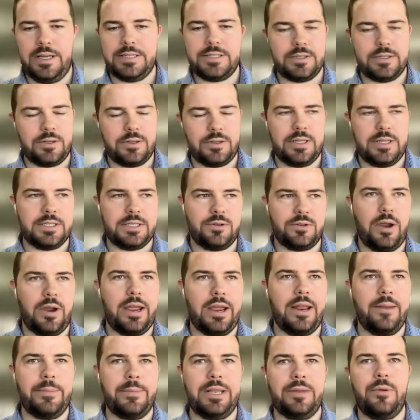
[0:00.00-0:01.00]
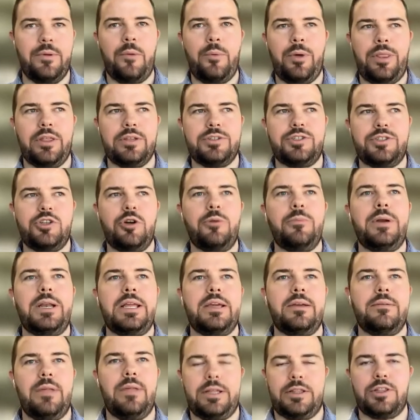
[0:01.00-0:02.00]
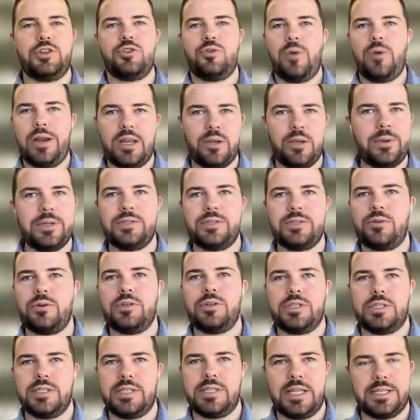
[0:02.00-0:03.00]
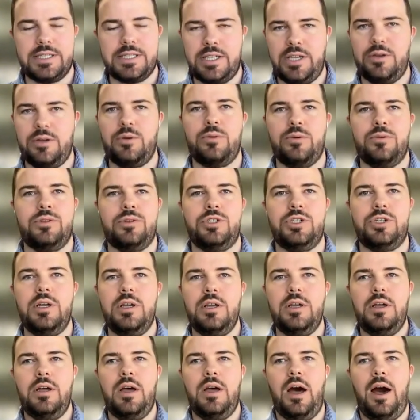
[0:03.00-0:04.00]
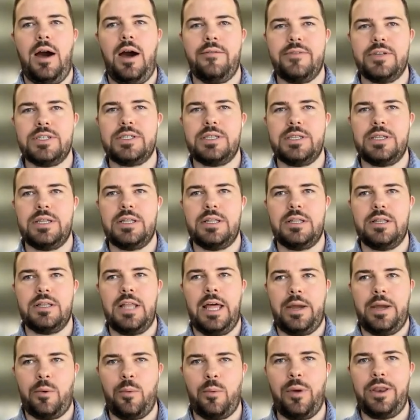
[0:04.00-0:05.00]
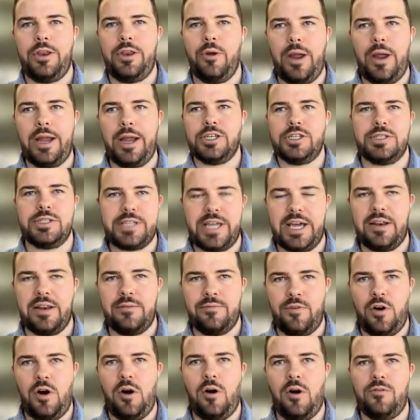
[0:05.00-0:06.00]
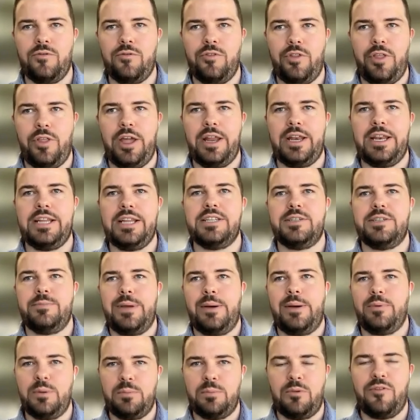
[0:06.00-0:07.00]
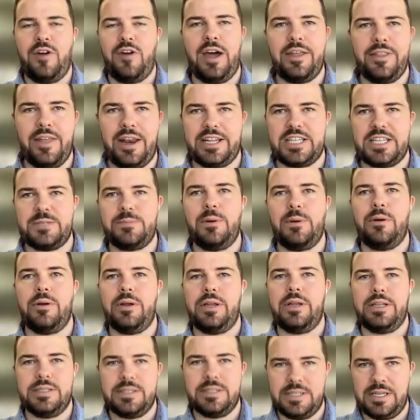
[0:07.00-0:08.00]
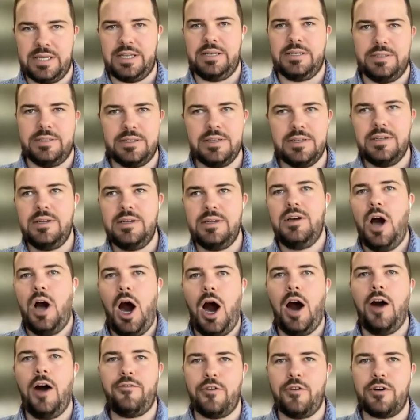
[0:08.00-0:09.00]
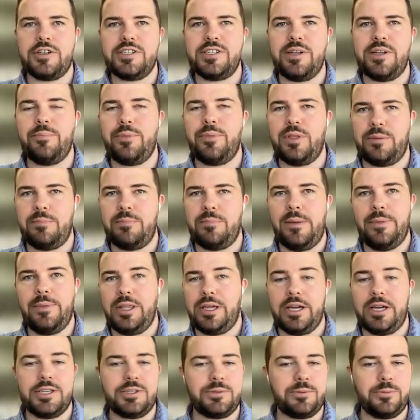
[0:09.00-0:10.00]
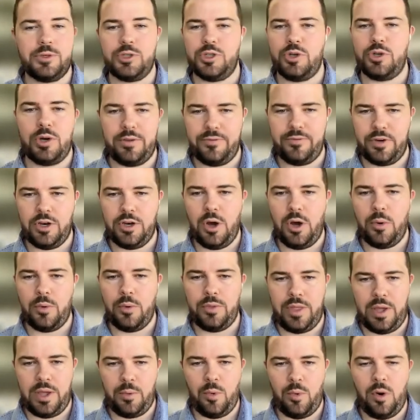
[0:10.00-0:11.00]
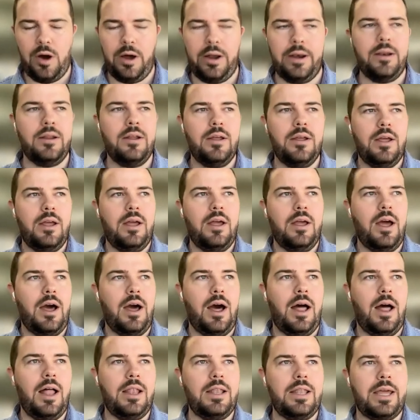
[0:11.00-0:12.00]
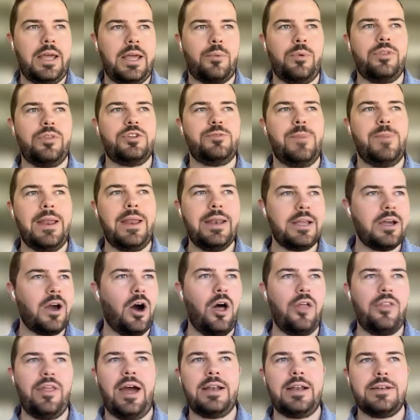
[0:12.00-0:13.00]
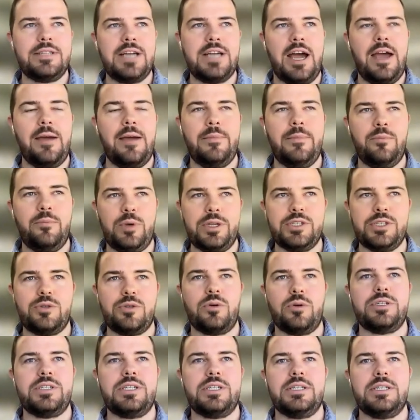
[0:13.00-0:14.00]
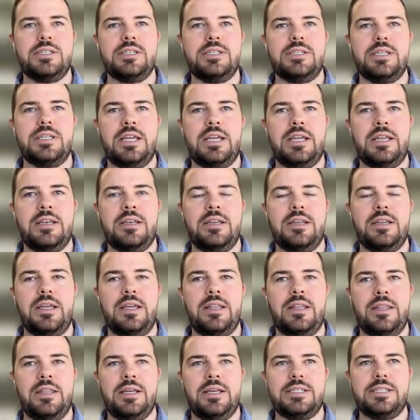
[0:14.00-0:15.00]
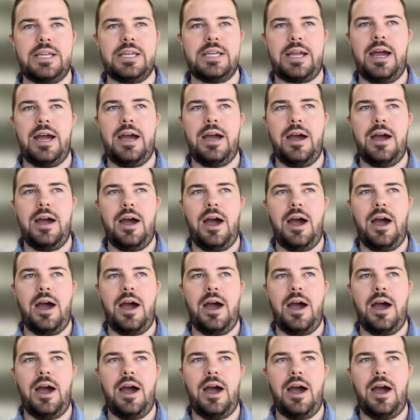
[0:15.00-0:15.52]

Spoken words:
that's great. I mean, with so many, like, the training resources, that's huge. Obviously, like, when your agents get involved, they need to be able to provide that experience and offer something maybe the customers don't even know they want. But, like, with spending all that time and resources in this, like,